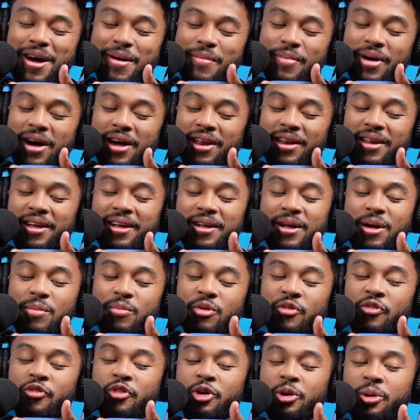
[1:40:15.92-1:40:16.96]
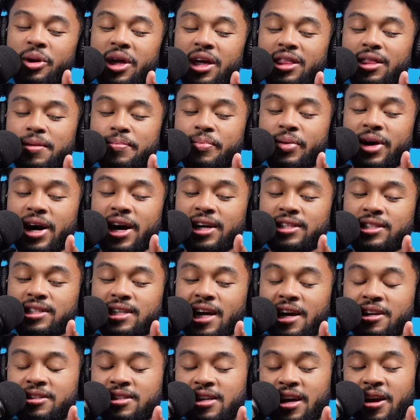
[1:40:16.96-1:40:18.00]
But before we end the pod,
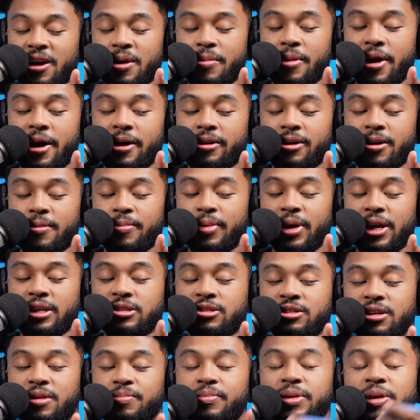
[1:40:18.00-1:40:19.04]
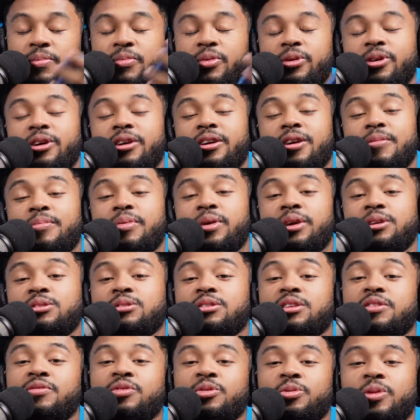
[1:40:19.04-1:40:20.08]
shout out to everybody on our Patreon, people on our
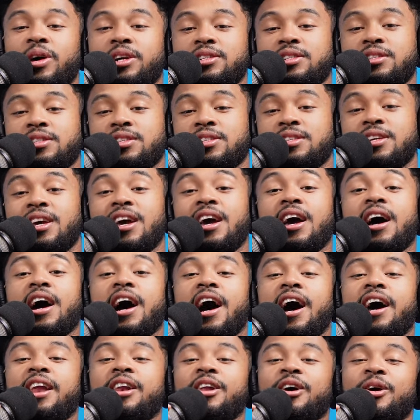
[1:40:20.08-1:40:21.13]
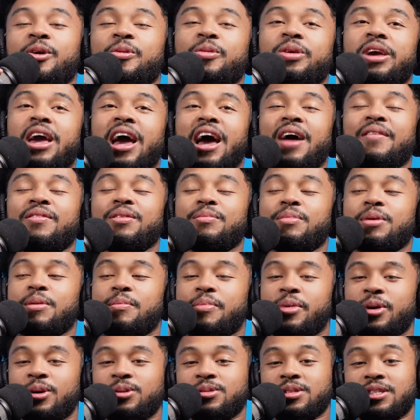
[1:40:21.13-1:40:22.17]
Patreon. If you're watching this, I know we haven't been
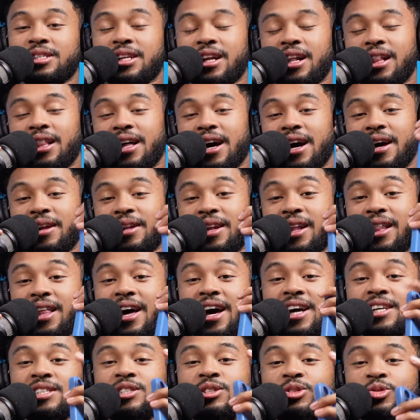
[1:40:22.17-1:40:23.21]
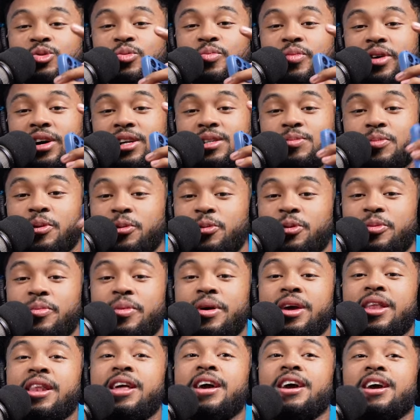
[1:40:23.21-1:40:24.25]
posting a lot the last two months, but we've
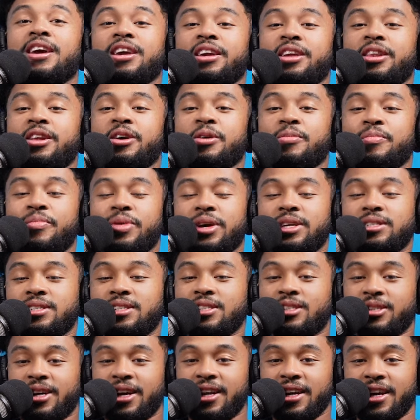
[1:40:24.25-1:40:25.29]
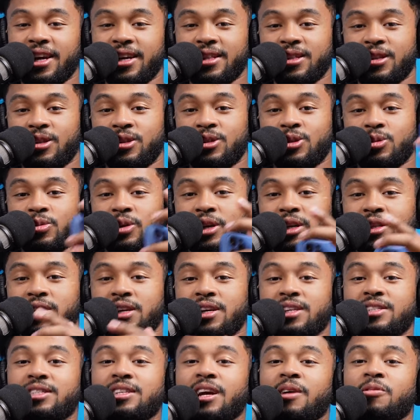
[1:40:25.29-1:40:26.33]
been, you know, busy trying to get in swing
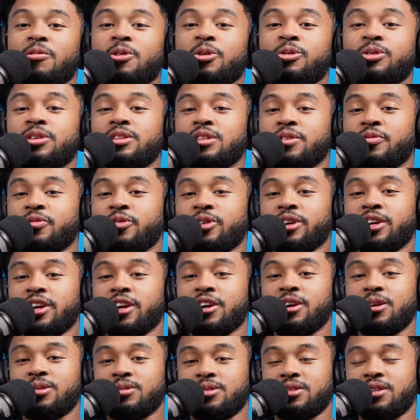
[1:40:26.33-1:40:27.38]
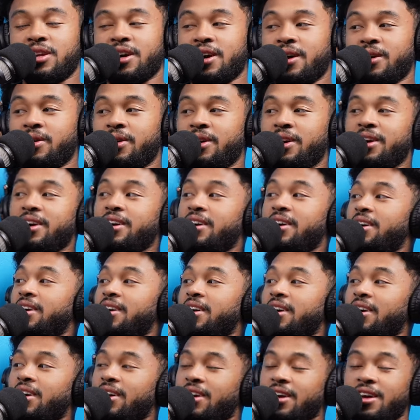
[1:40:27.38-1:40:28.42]
things. Tyrone is a freaking coach now,
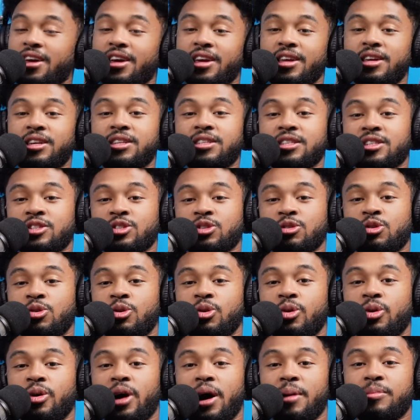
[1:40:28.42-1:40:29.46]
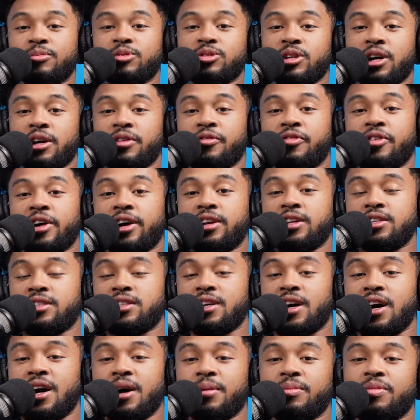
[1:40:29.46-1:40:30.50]
yeah, and he's in school. I'm trying to find a
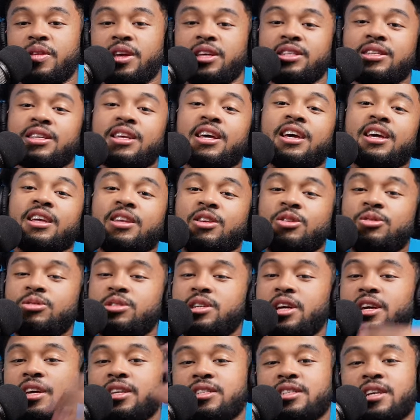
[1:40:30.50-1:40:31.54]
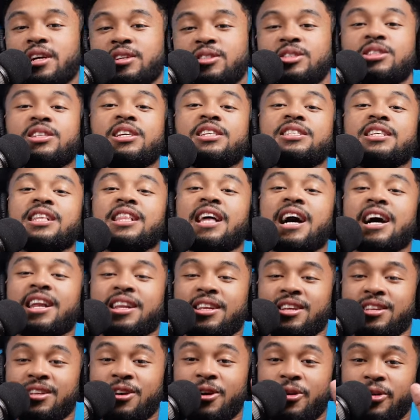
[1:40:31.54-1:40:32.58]
job. Things, U J's out. It's a lot
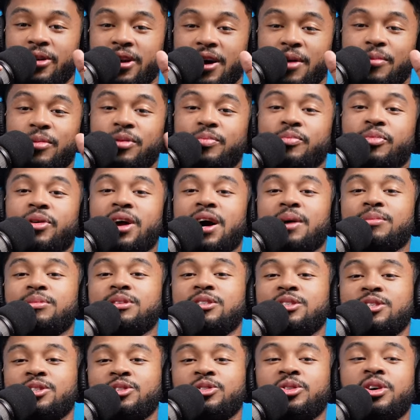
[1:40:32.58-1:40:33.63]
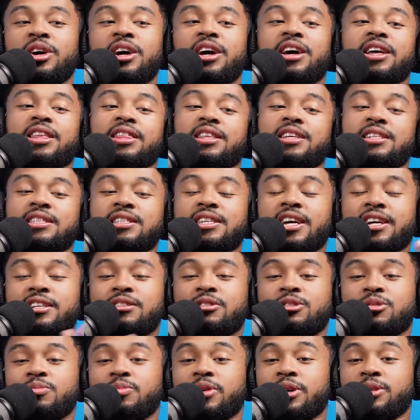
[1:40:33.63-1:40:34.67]
of going on, but promise you, these
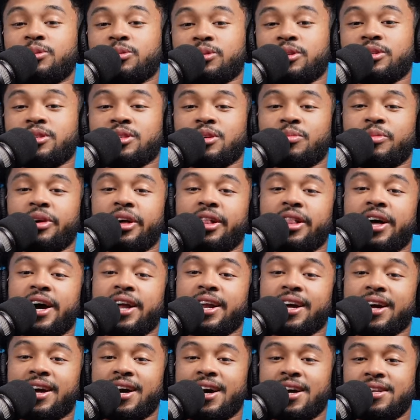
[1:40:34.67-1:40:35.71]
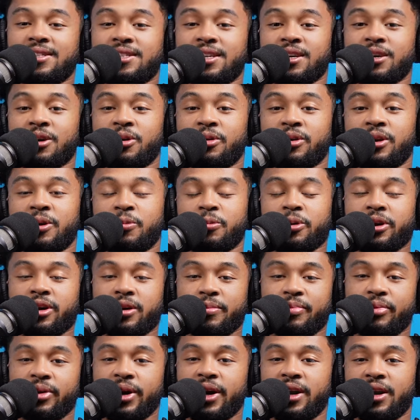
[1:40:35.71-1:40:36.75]
next two months where there's gonna be a lot of content going on, we're gonna
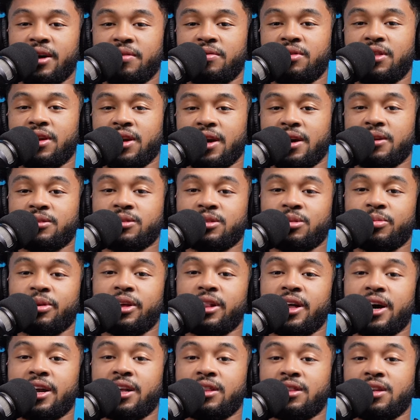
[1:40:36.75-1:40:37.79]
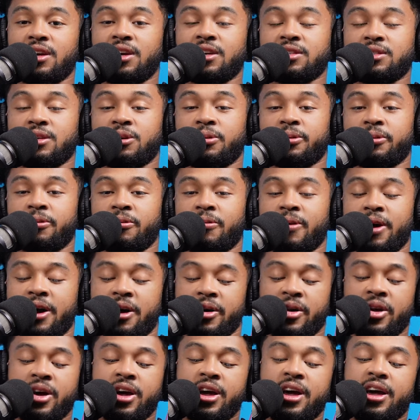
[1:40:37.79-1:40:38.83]
plan everything out. There's gonna be a lot of things going
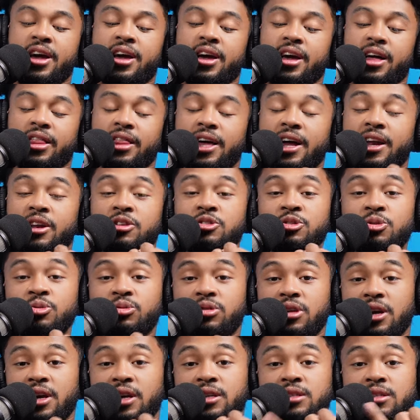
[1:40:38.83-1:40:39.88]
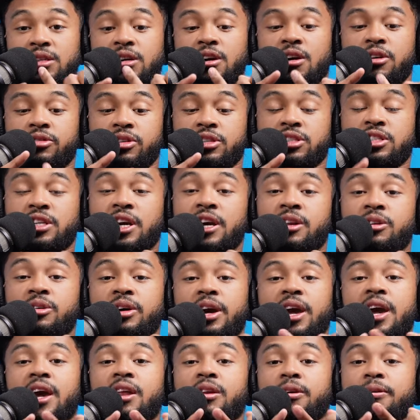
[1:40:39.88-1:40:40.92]
around. A lot of new things on the channel
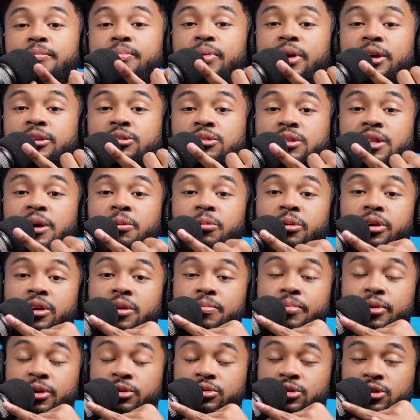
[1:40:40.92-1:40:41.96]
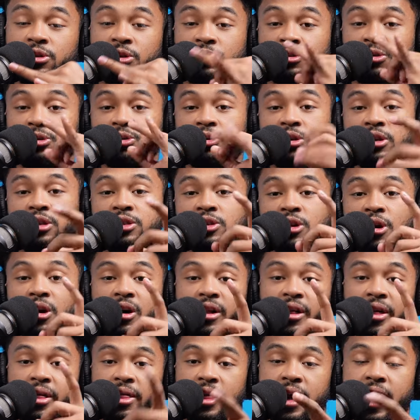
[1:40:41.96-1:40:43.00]
and on Patreon that we're going to post, so tune into
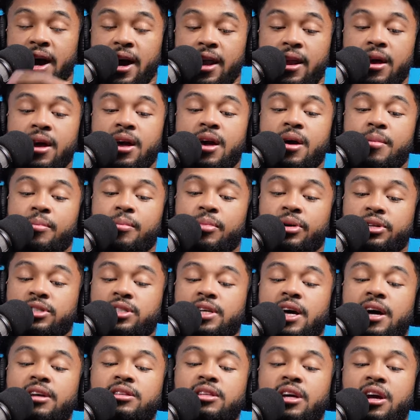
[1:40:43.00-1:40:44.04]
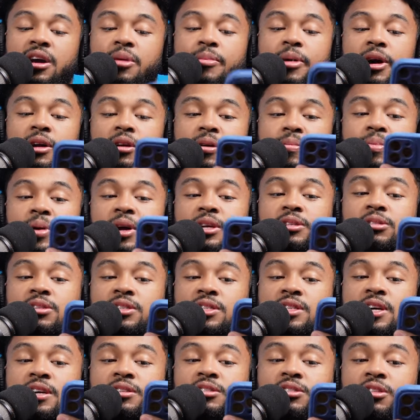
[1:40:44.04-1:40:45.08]
all of that. But shout out to everybody on our Patreon.
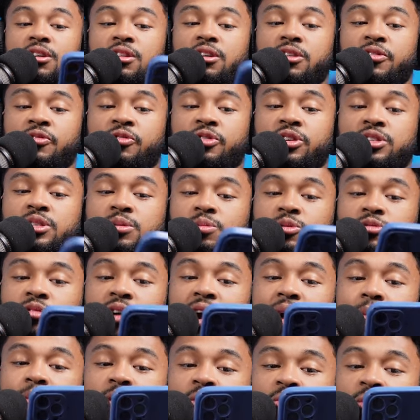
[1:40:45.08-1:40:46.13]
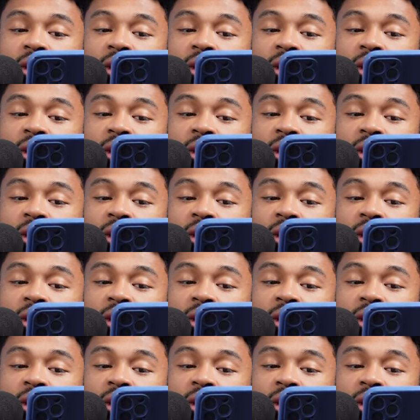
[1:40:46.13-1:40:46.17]
Shout out to all our free subscribers.